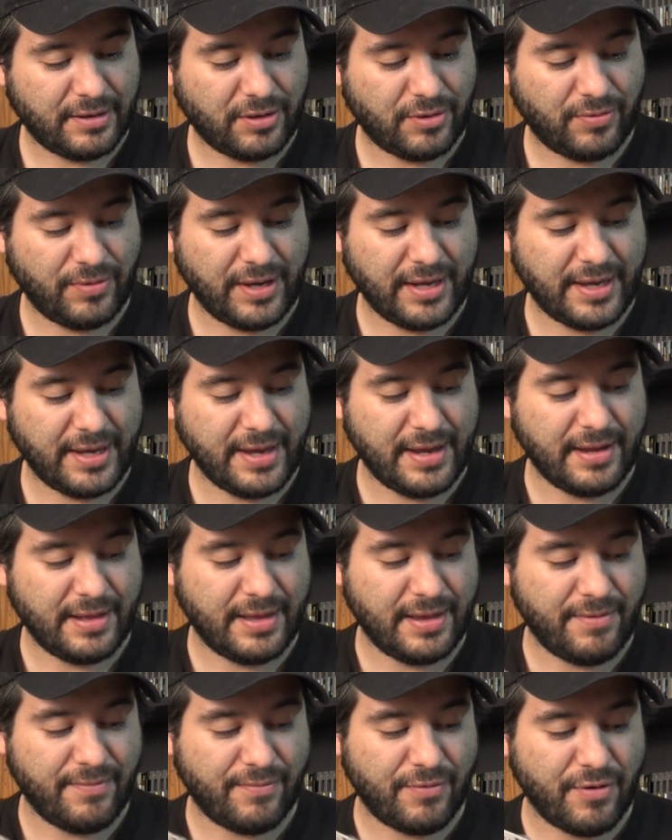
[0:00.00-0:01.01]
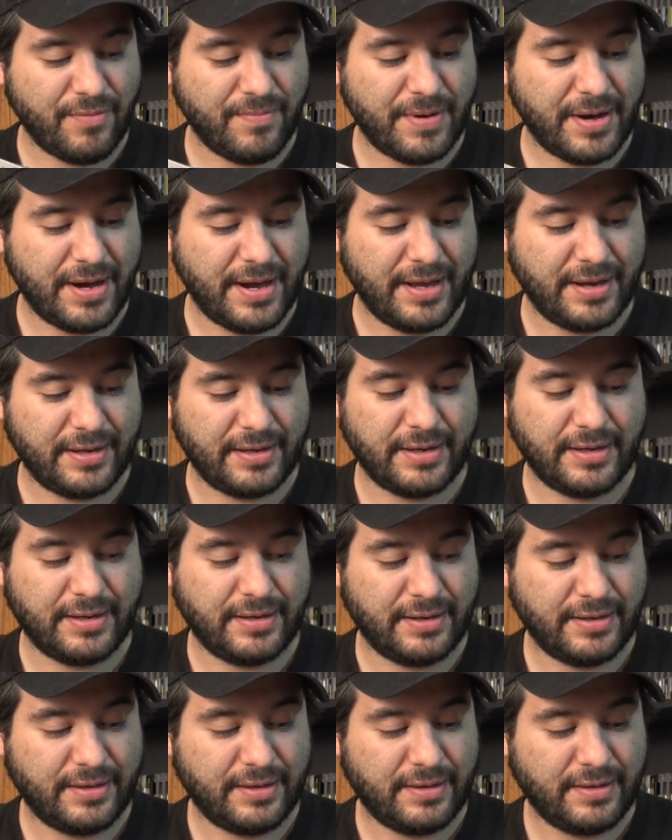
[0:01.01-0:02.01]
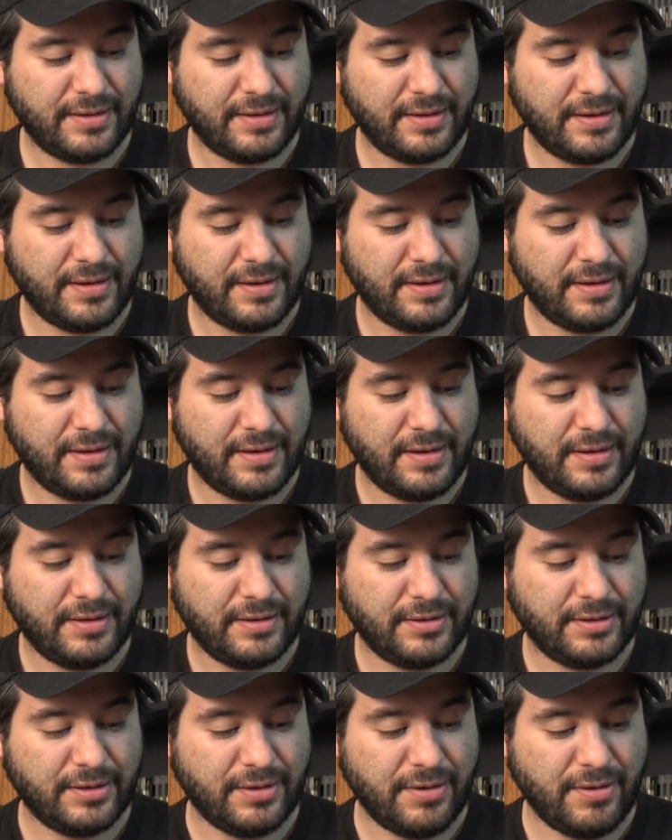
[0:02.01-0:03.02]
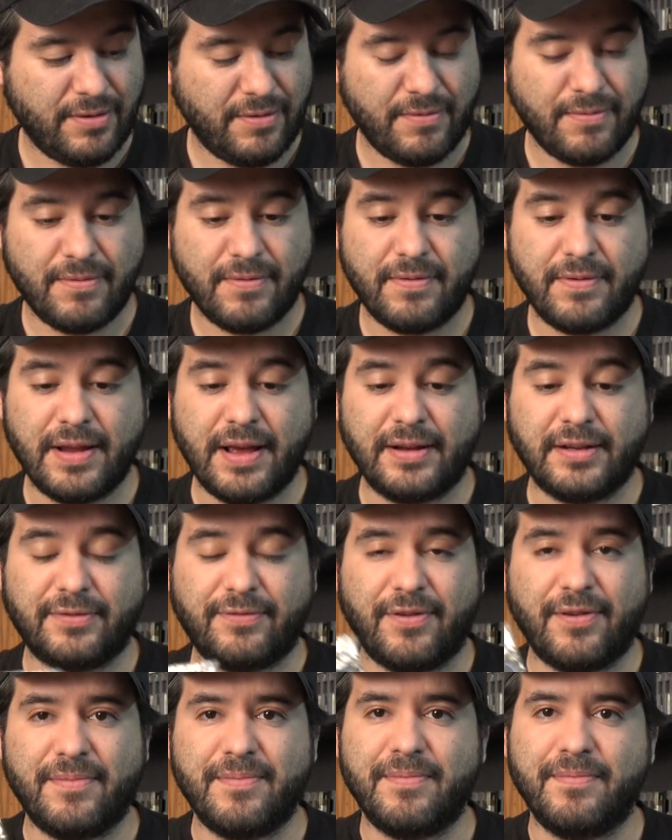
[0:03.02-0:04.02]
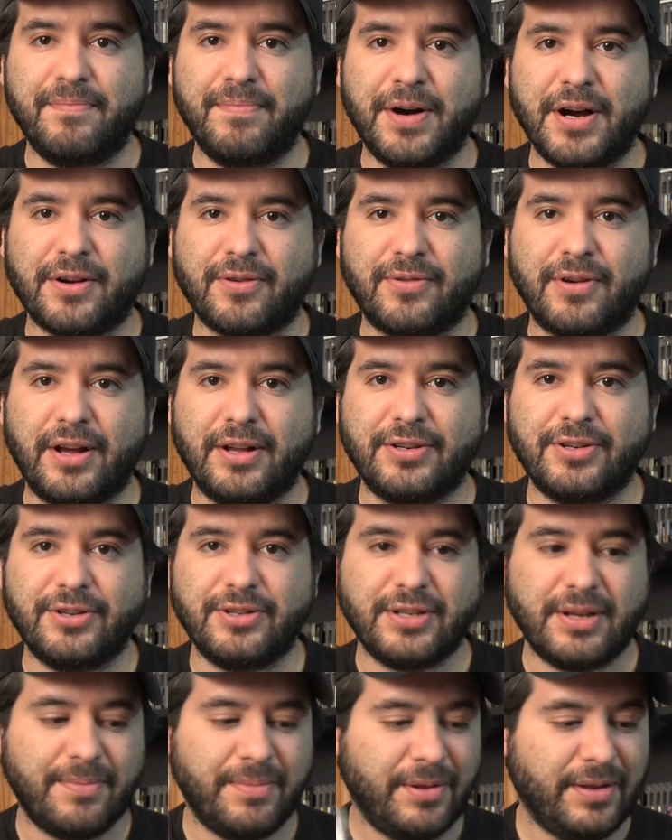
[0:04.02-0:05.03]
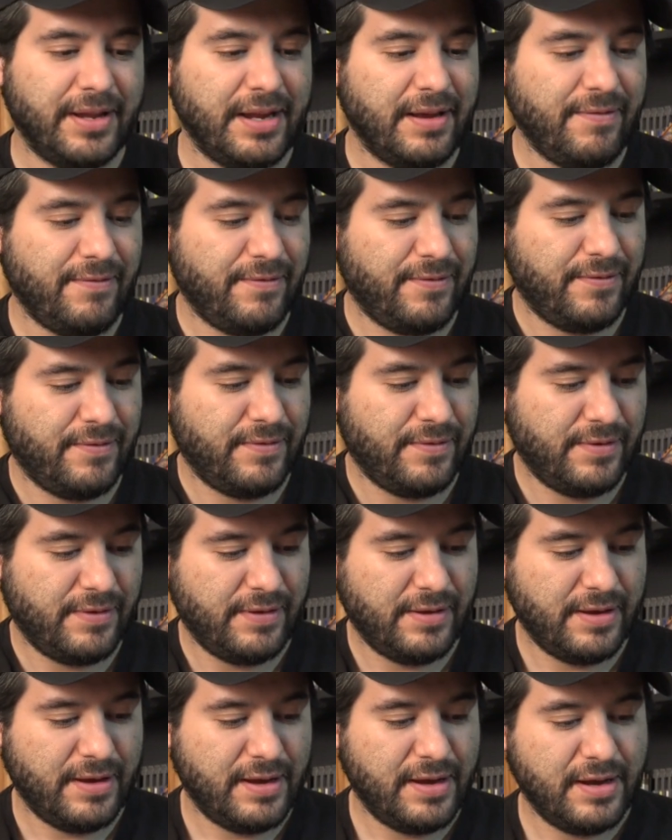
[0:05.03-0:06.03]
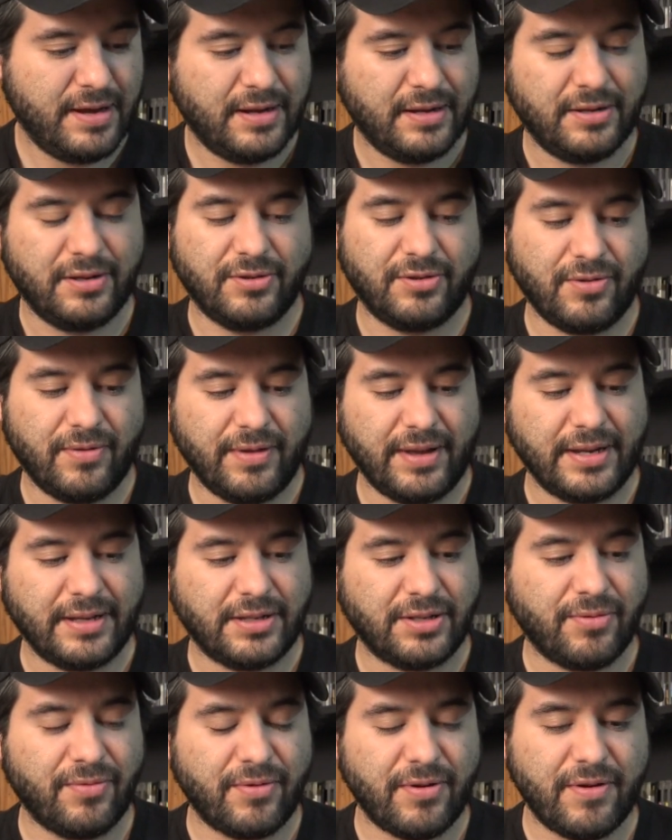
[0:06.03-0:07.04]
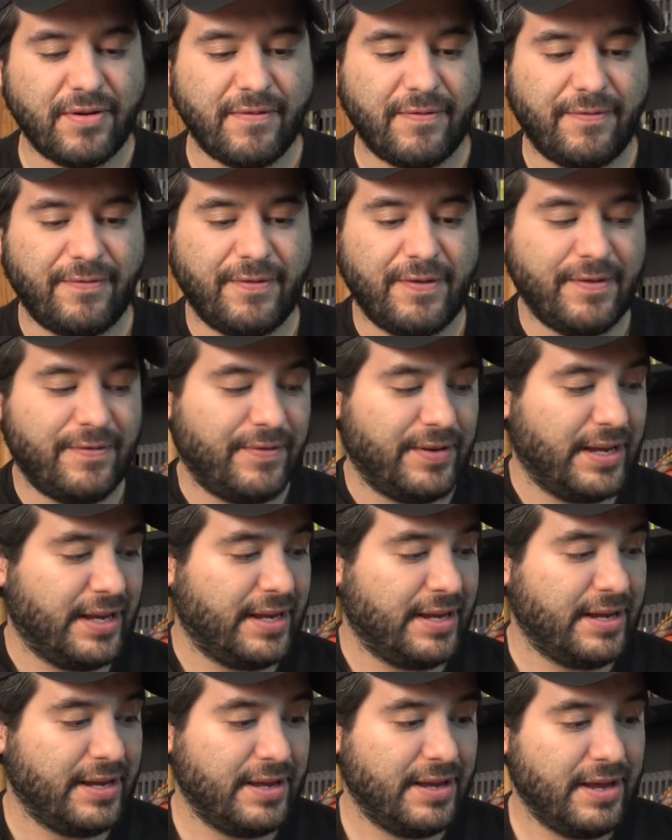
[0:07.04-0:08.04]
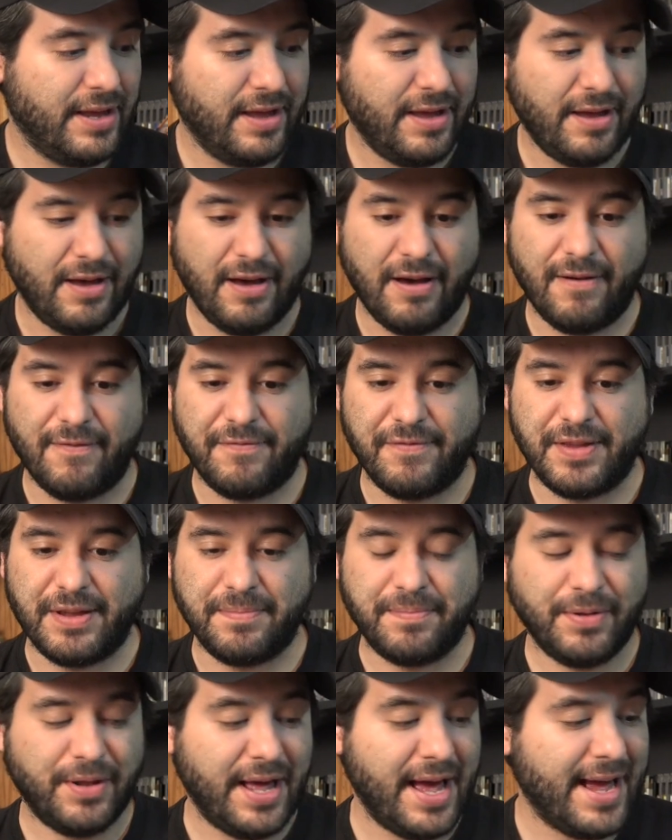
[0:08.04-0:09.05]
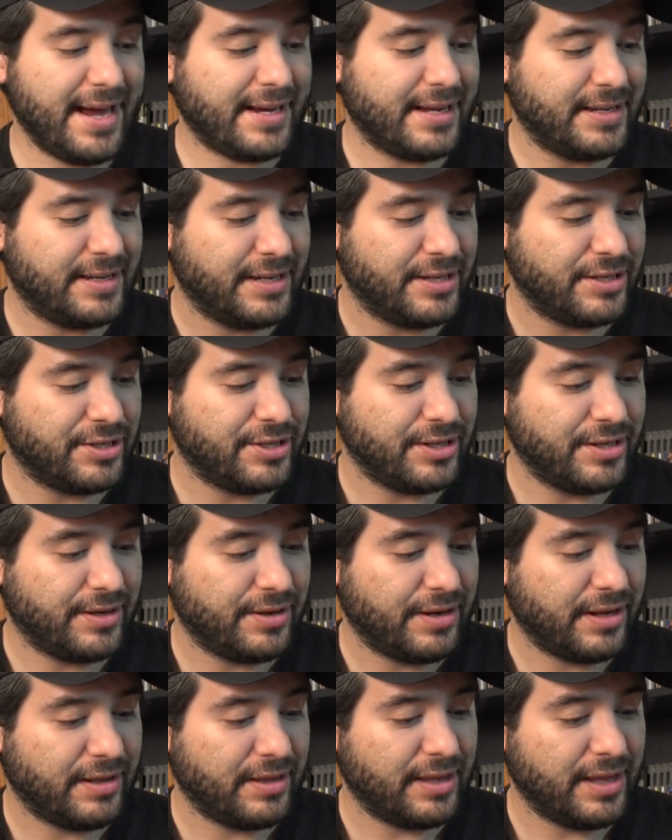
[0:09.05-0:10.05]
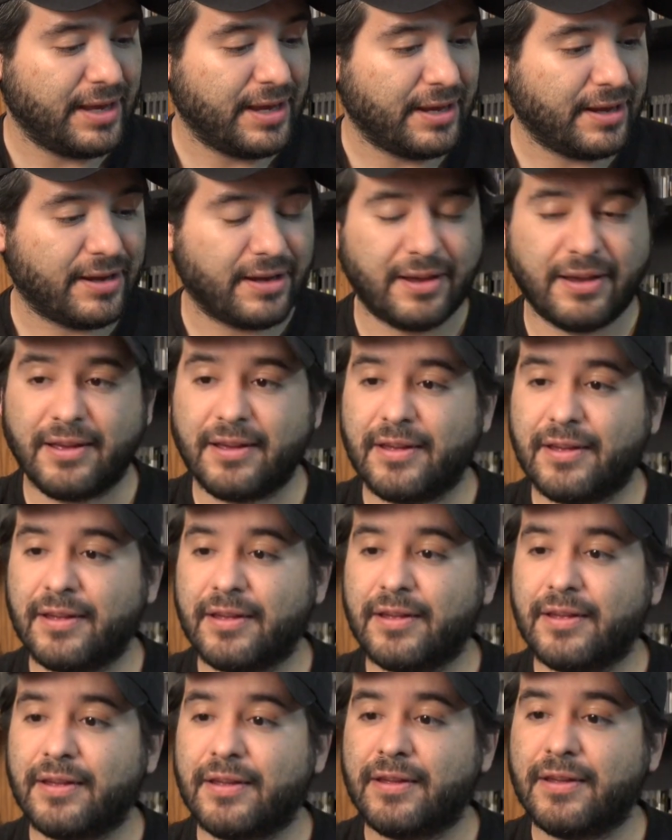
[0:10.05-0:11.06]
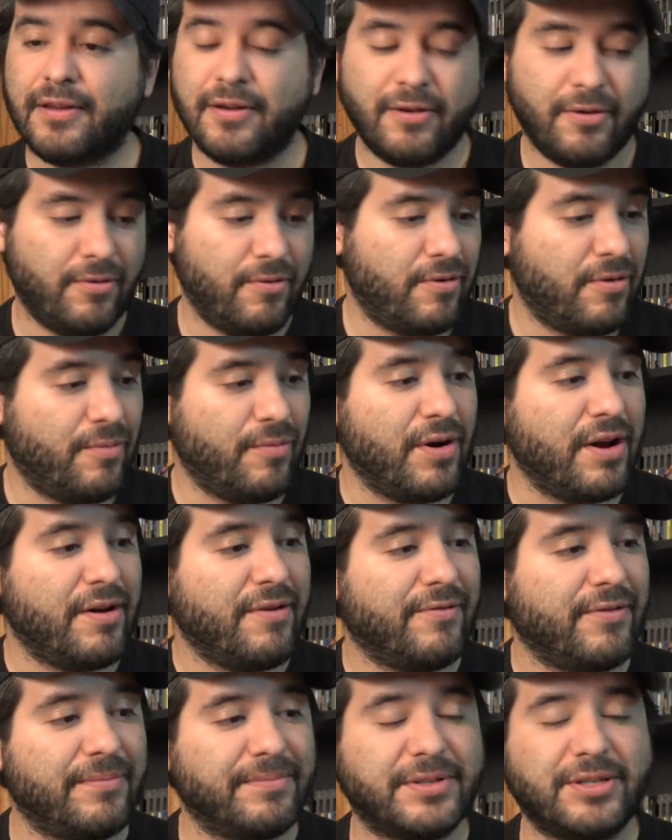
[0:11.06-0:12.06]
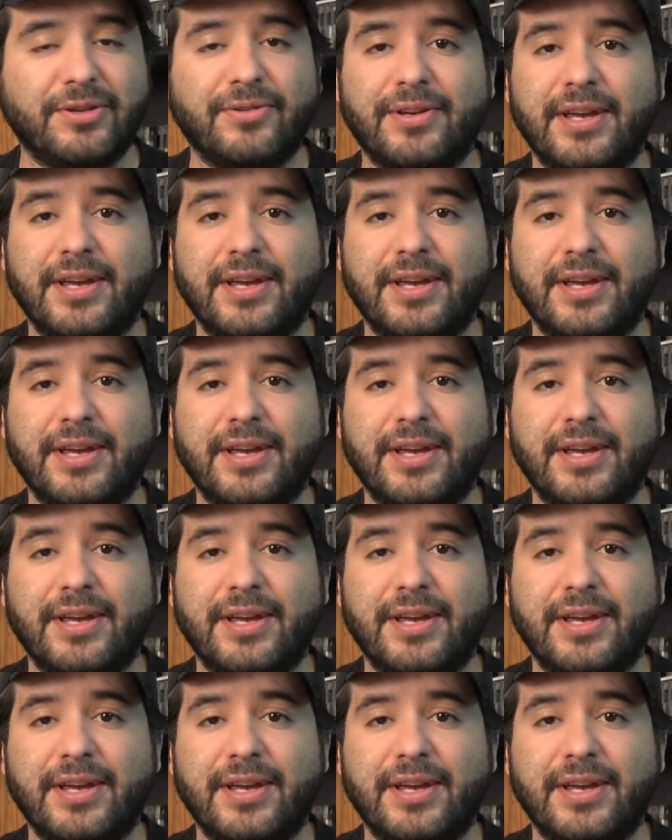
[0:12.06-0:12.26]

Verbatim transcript: Twiki the Robot. So that's from Buck Rogers, I believe. There's only 250 of the black edition, I think. Or one of them. So